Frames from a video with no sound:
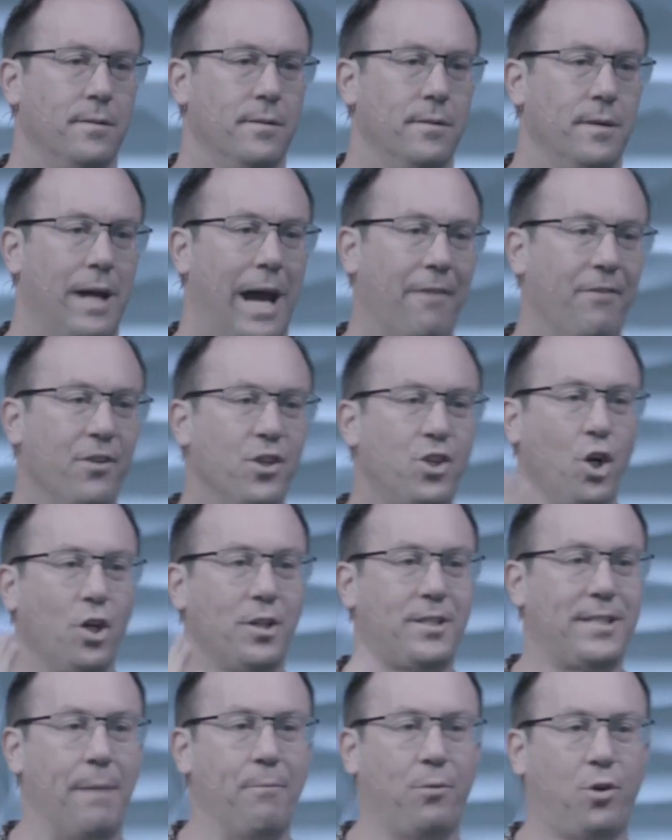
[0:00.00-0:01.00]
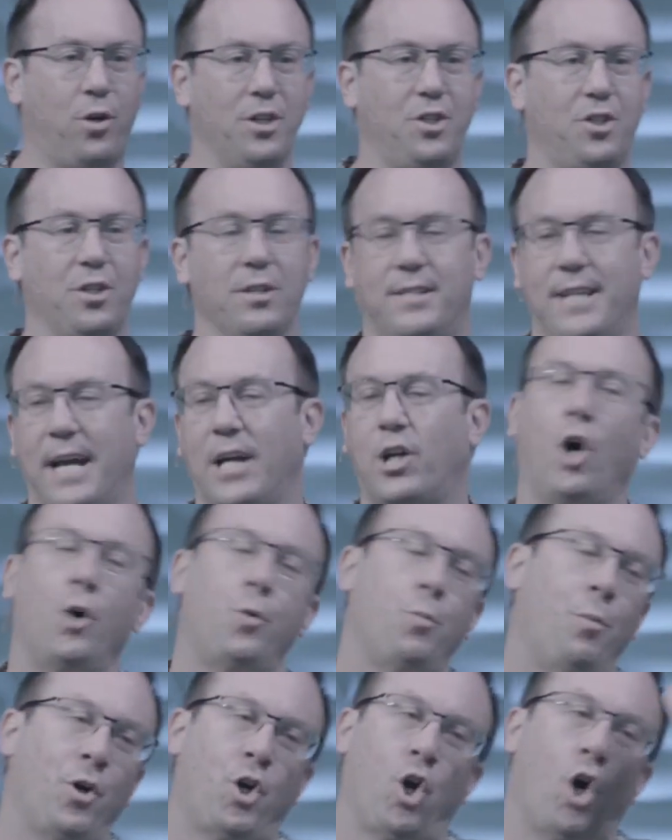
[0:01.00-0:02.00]
Haven't you heard some Christians say,
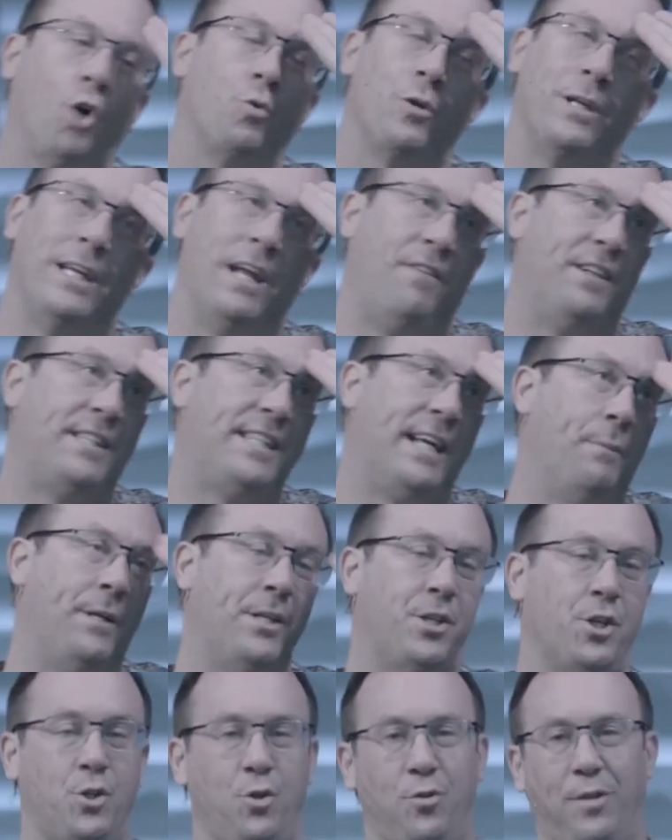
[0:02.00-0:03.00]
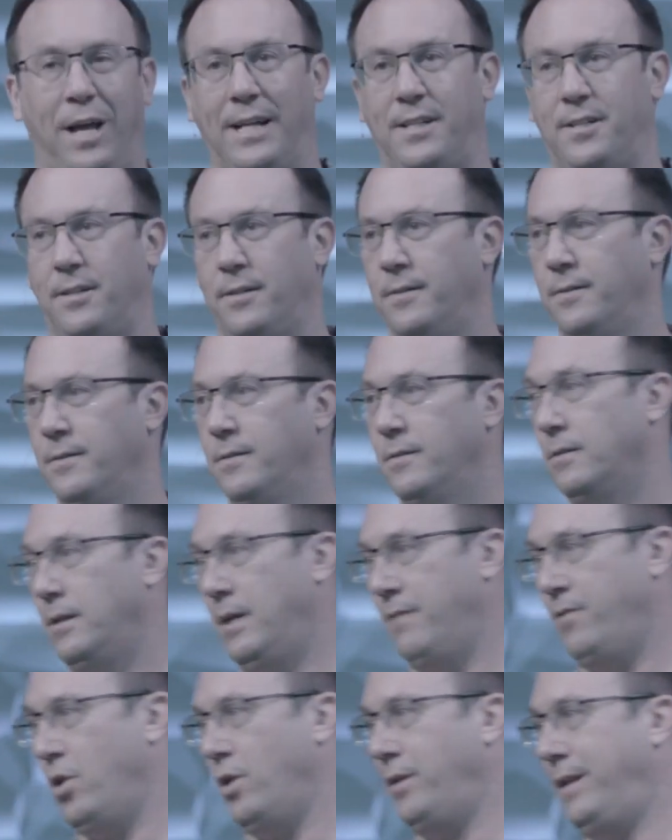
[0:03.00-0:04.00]
God, but God would never tell me to do that?
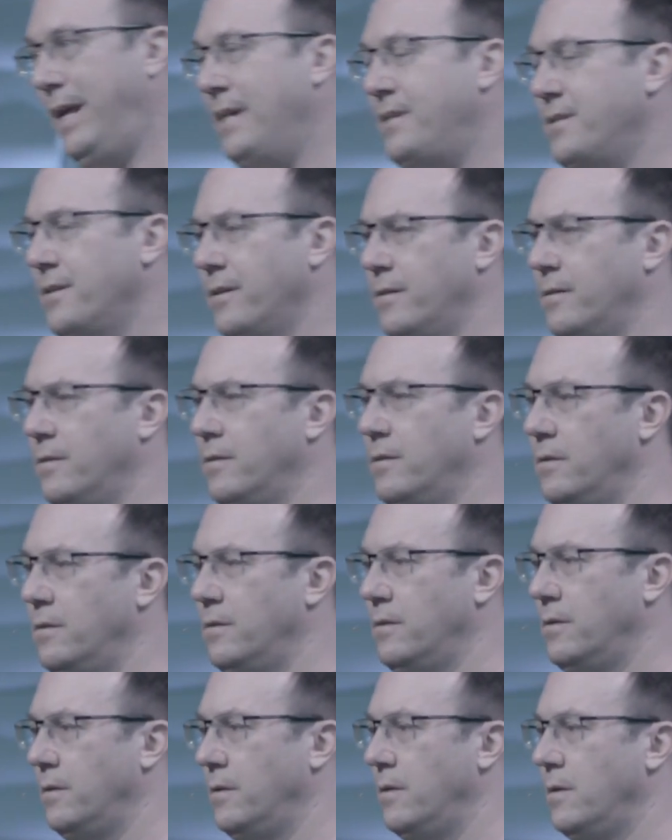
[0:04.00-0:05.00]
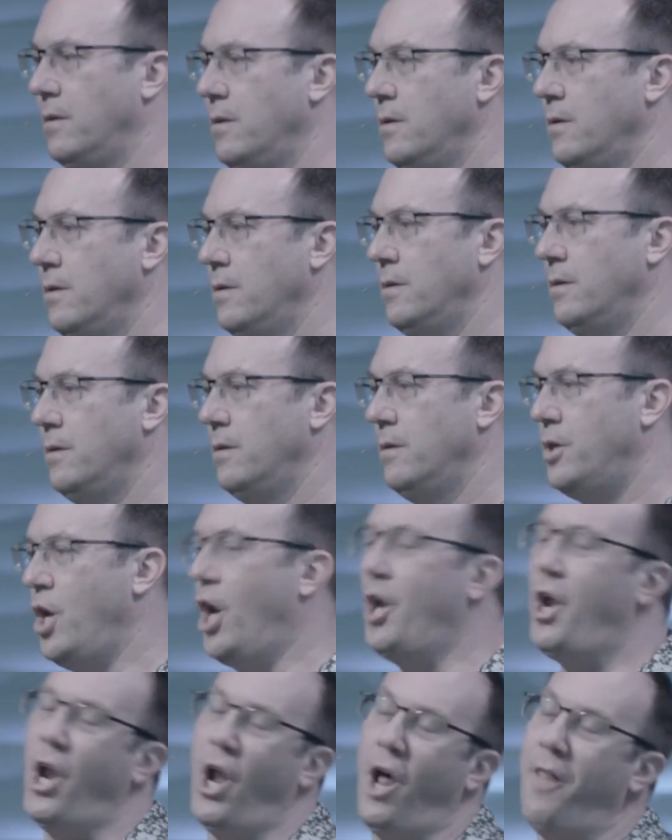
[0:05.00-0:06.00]
Ever heard that? No,
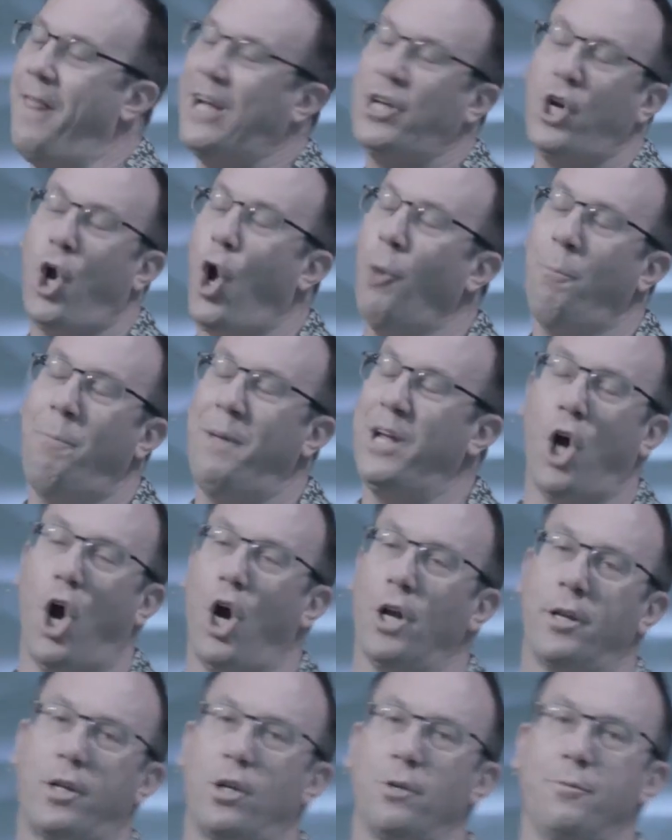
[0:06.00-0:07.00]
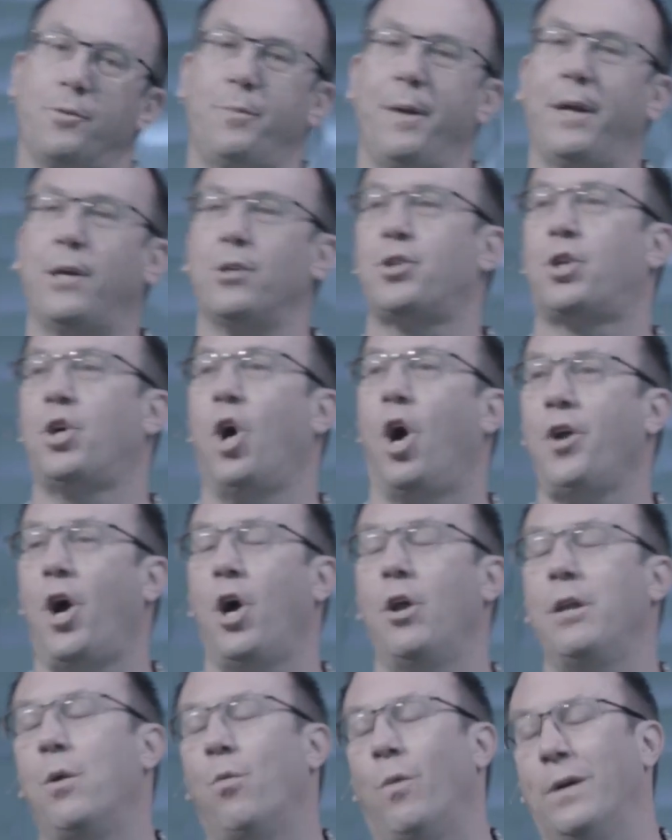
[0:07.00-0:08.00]
that can't be God because God
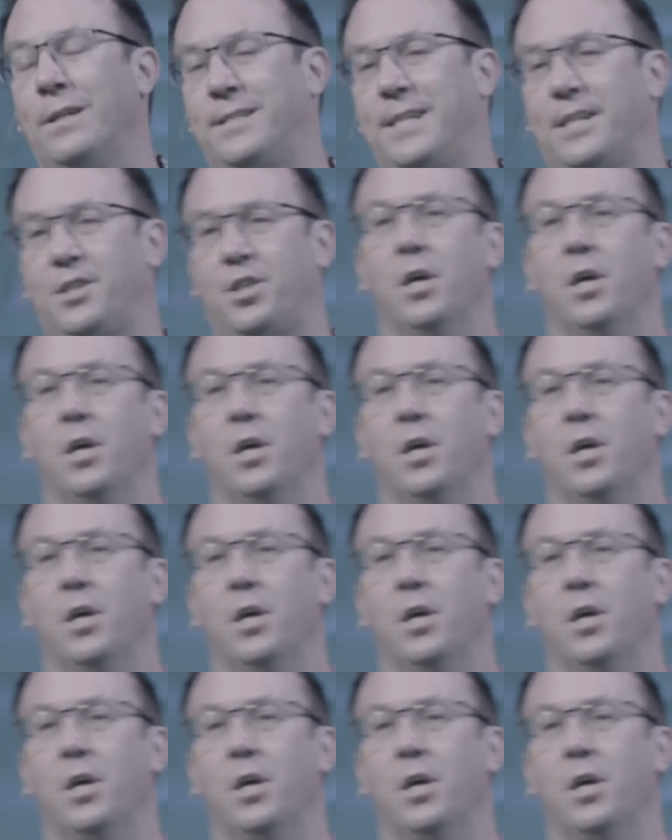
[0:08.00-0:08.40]
only wants us